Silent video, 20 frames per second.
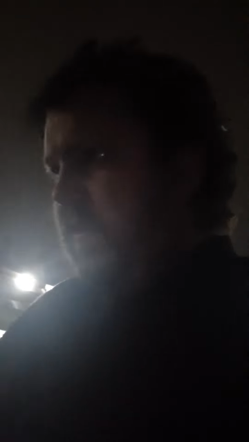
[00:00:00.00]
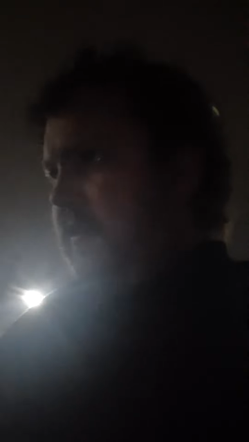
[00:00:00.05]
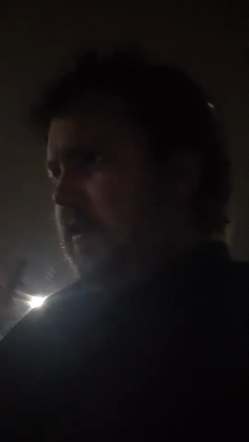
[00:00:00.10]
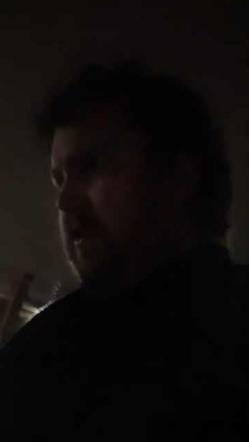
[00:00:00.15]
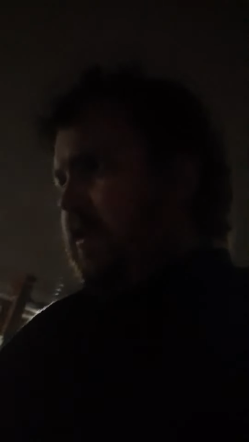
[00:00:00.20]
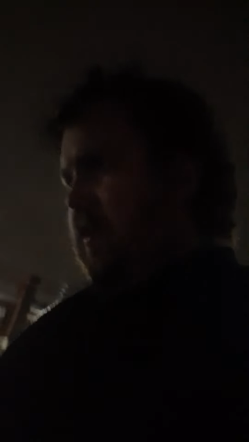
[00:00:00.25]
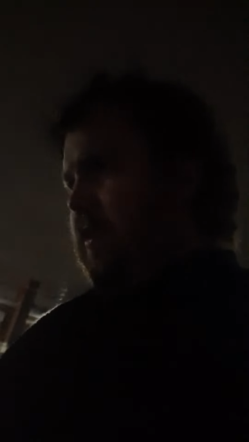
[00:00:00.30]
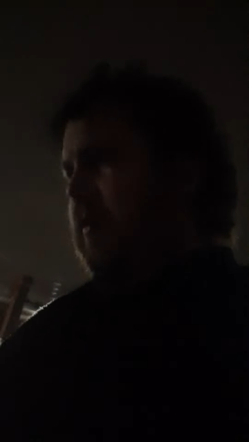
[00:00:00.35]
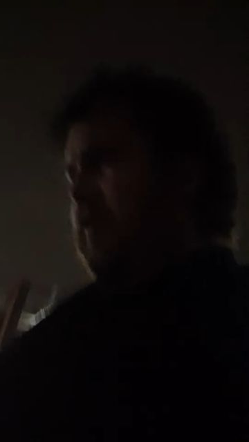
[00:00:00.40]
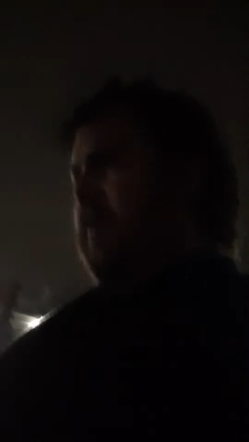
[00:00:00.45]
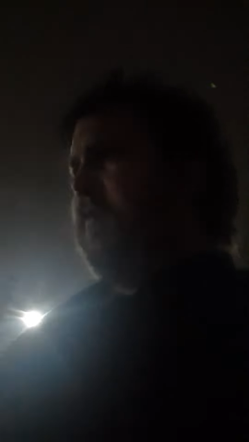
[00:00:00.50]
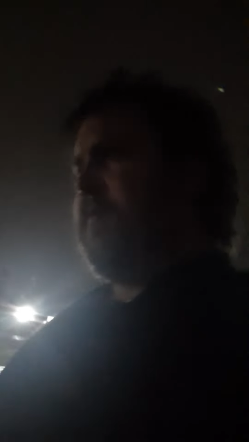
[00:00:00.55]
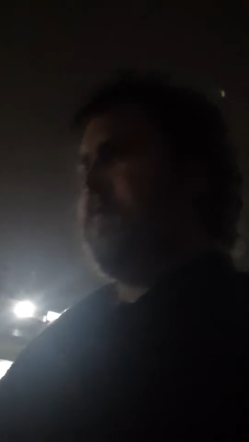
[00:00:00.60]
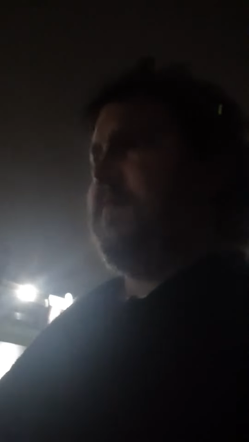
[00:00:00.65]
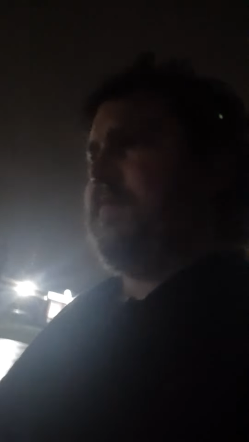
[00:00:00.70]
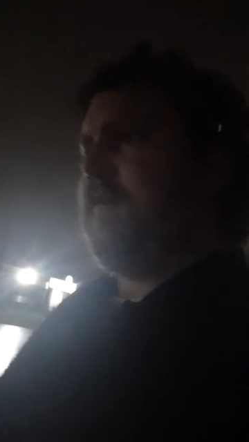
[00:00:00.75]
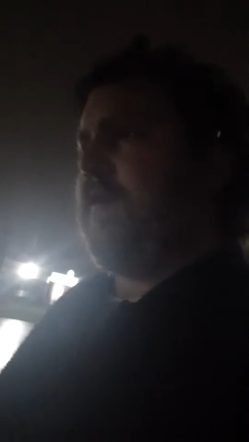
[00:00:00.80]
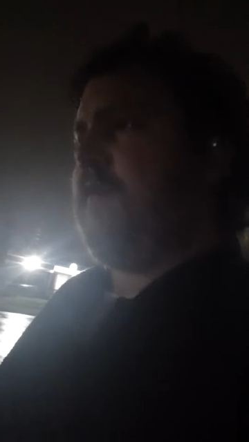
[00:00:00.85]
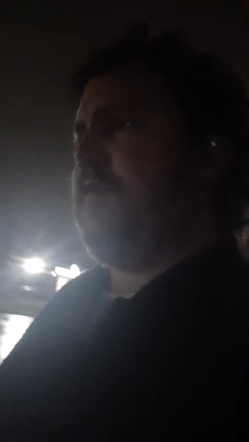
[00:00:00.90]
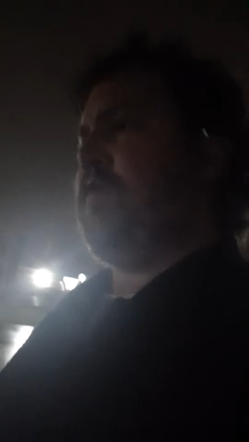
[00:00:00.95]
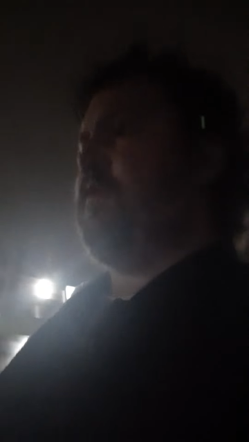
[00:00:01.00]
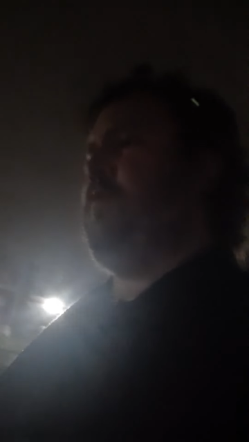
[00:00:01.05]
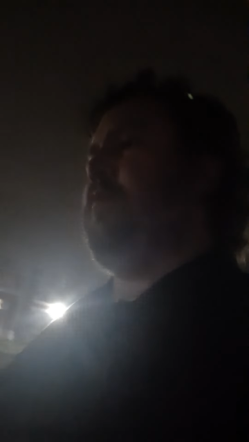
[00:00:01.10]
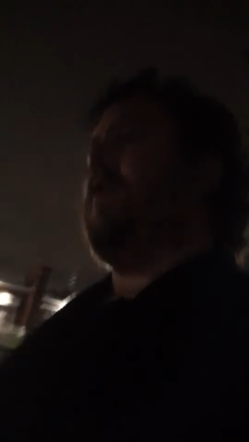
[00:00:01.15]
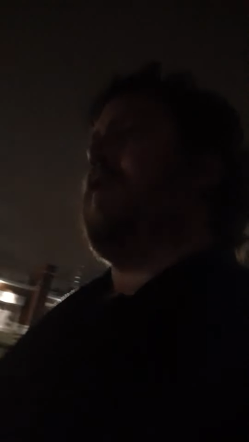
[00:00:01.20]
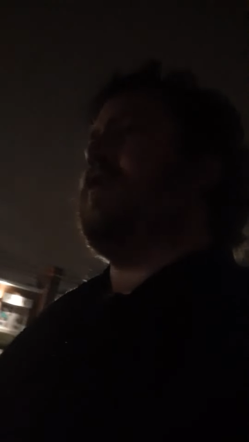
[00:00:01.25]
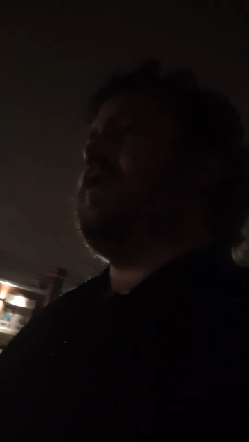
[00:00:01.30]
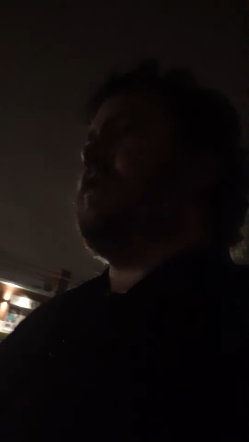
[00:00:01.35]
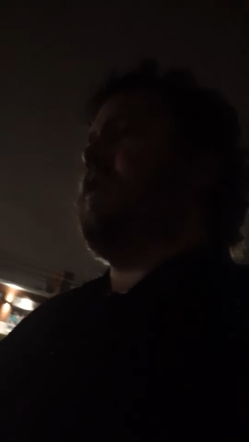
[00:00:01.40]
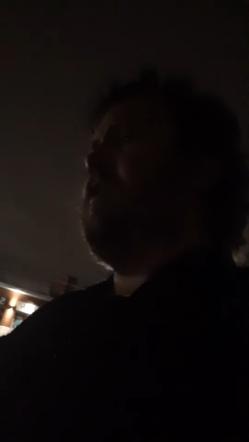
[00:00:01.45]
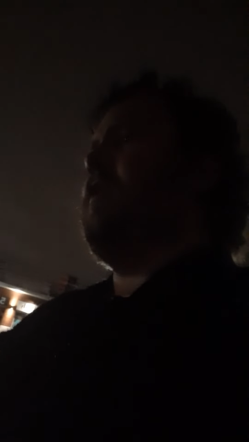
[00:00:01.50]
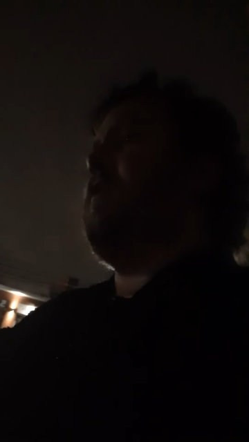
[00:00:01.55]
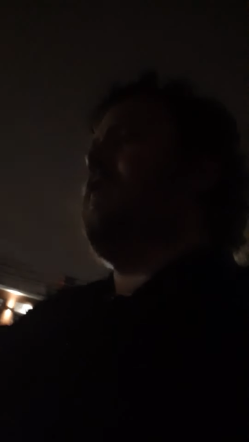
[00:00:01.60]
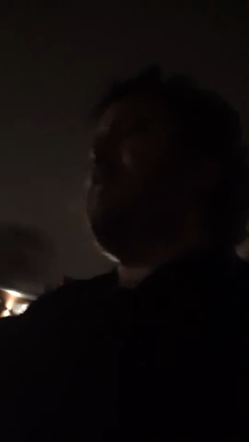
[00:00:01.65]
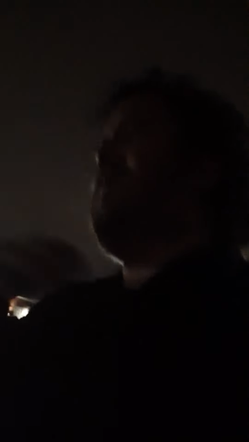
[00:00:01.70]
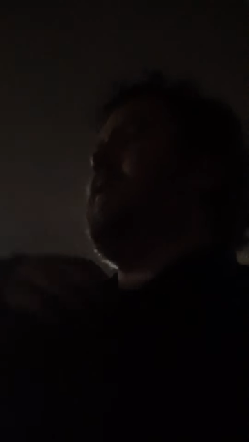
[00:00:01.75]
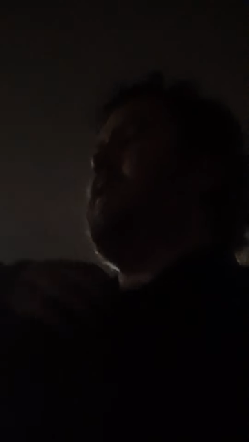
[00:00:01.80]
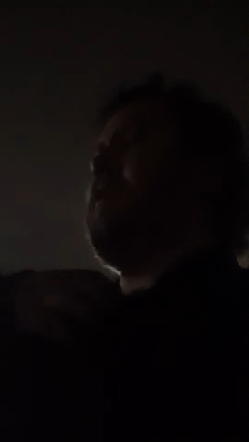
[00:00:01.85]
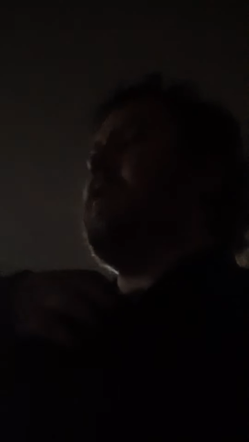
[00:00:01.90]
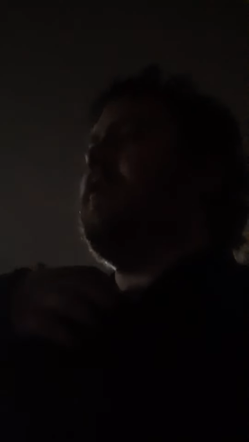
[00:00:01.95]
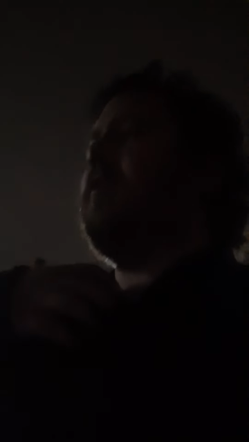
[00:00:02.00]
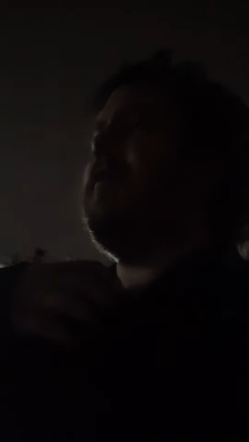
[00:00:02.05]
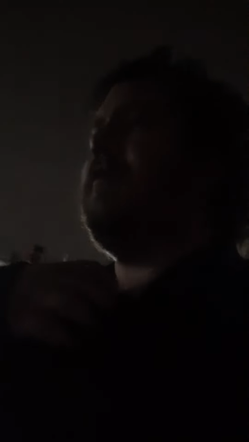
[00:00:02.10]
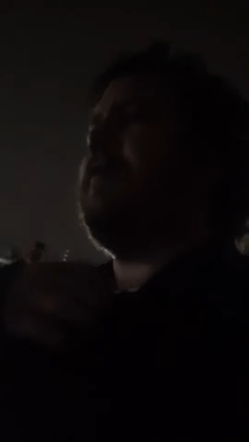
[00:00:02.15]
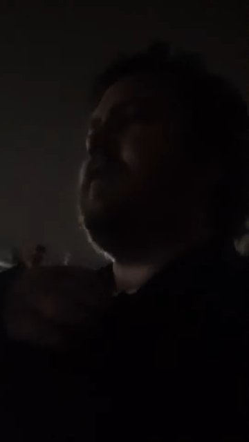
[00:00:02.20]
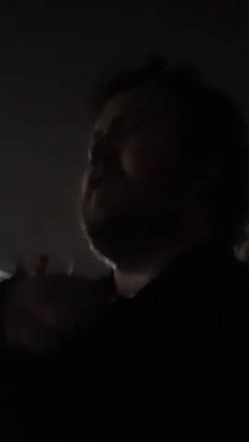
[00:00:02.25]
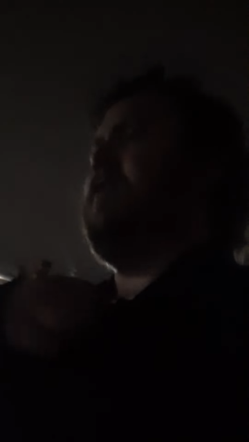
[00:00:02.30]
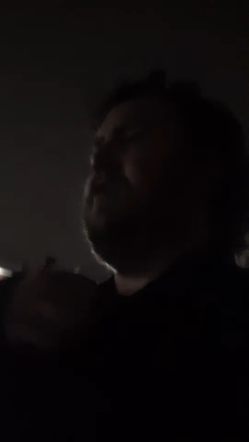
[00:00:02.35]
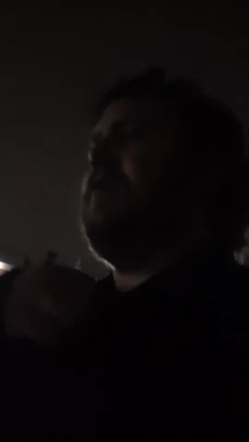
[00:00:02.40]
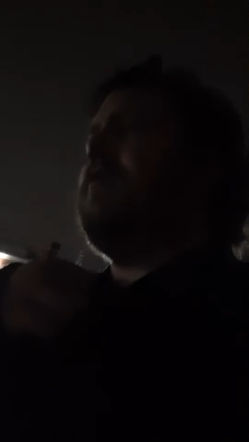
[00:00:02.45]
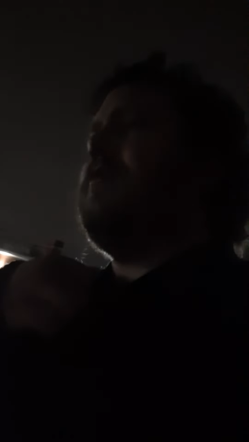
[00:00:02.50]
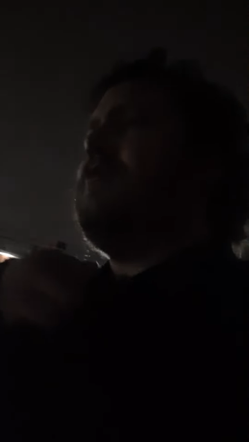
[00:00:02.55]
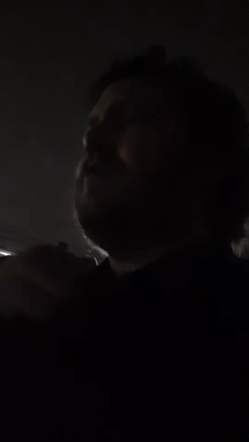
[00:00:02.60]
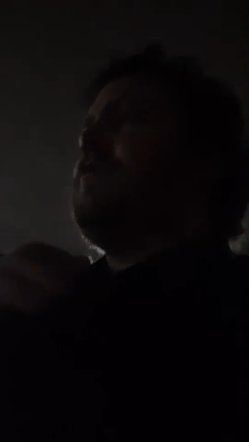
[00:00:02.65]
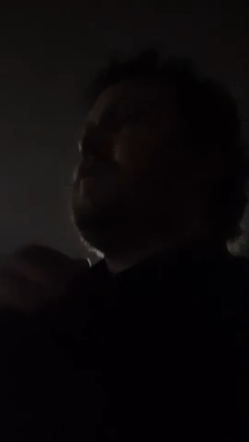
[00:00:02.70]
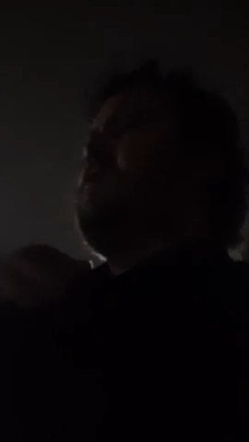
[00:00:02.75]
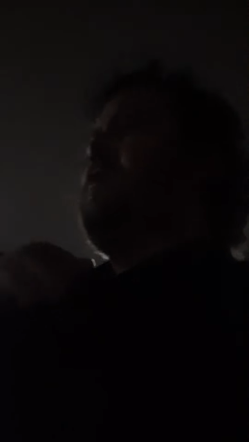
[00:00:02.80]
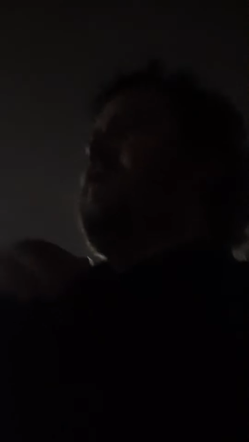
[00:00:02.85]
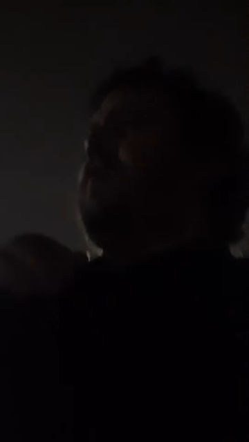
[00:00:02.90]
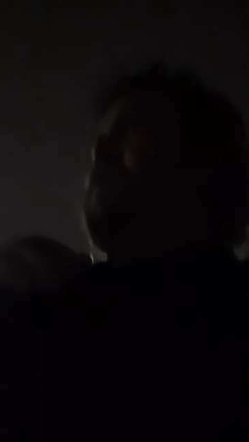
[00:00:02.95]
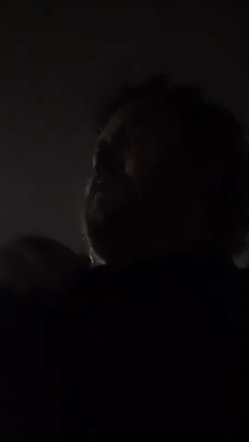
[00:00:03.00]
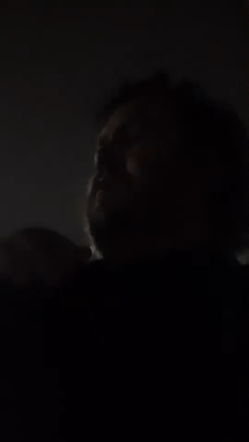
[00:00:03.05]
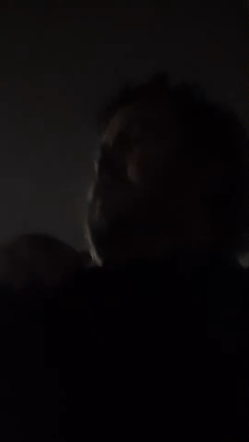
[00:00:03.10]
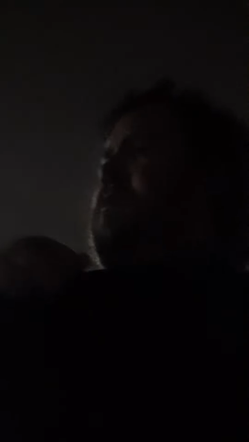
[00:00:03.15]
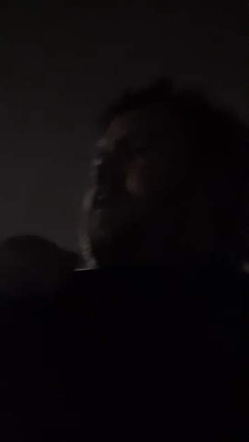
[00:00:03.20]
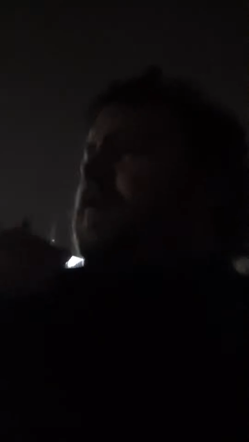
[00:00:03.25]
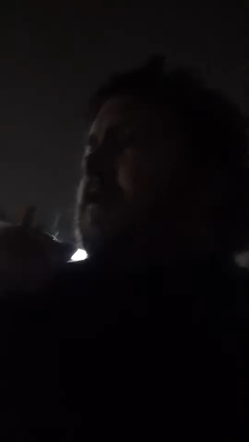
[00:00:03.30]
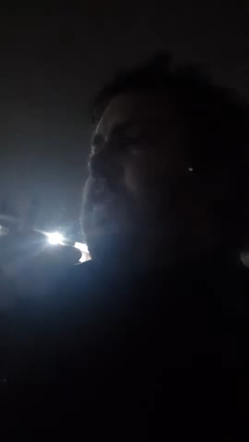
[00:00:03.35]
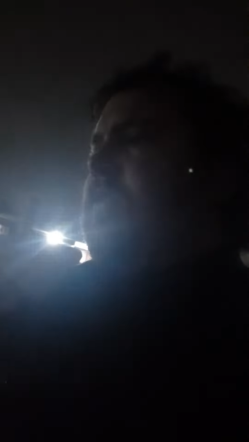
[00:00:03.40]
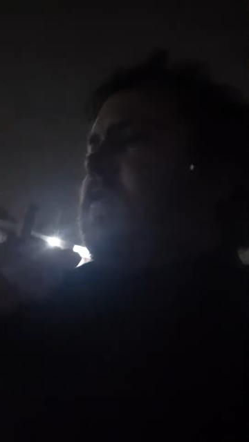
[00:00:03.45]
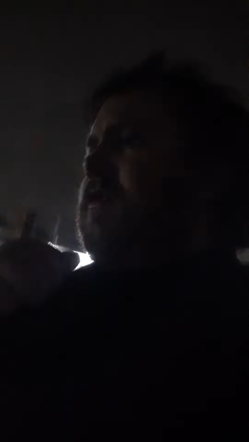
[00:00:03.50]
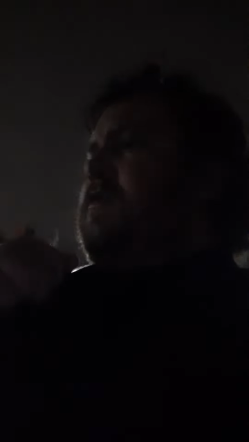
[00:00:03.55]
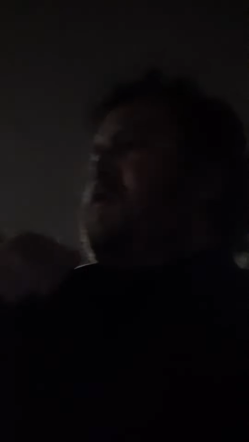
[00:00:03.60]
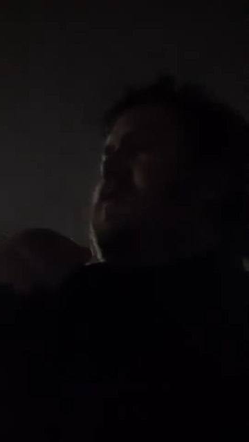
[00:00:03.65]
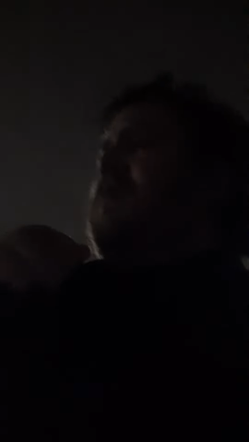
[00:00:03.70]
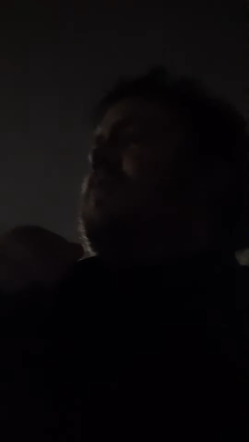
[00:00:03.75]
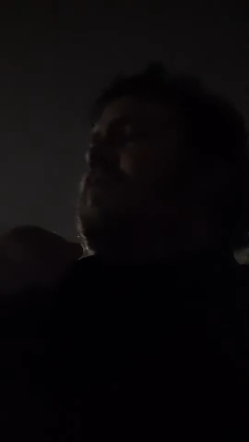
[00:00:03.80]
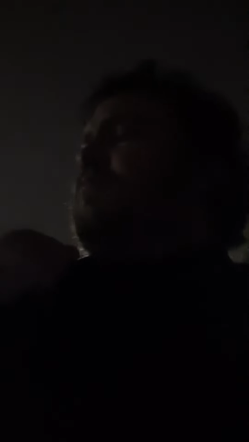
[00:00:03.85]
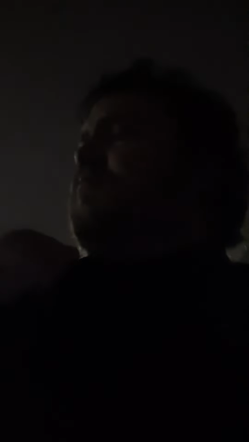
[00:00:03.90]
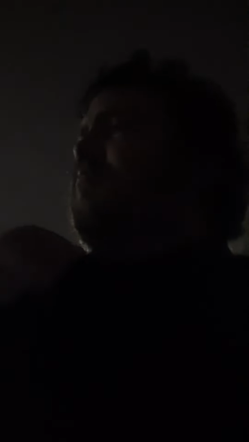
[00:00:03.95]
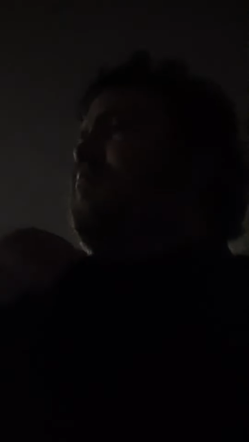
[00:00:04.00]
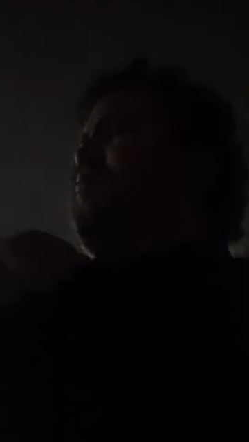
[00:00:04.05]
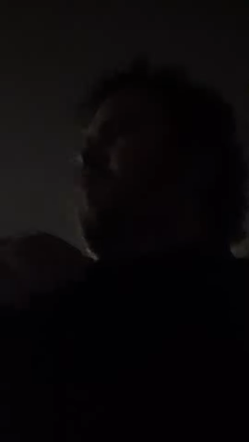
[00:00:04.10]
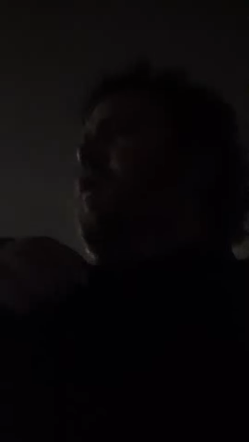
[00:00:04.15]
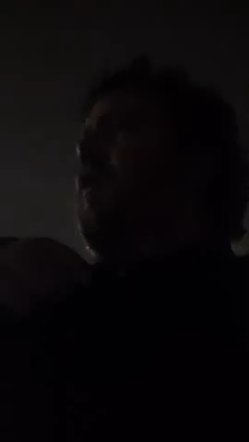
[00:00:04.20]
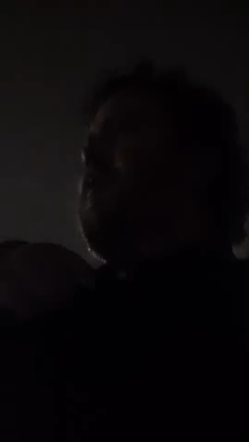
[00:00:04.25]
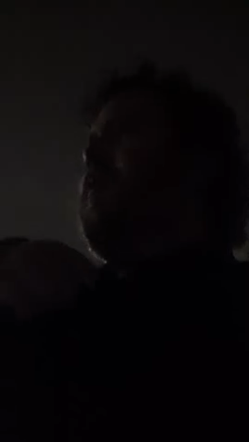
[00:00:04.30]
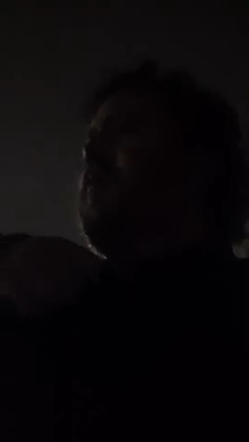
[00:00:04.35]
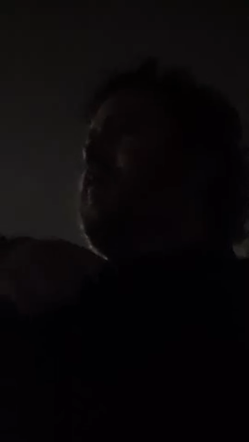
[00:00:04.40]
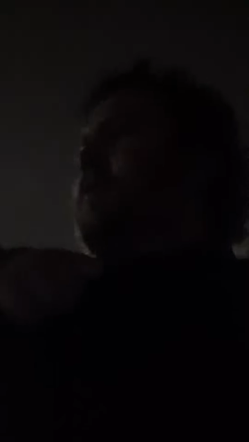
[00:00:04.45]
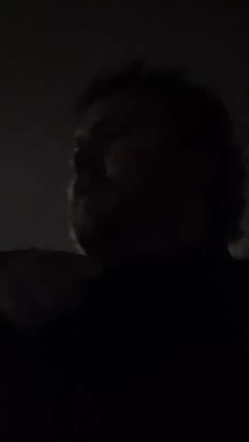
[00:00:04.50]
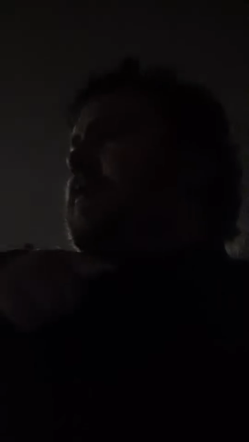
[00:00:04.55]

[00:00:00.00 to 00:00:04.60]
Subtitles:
[unreadable: no face in view]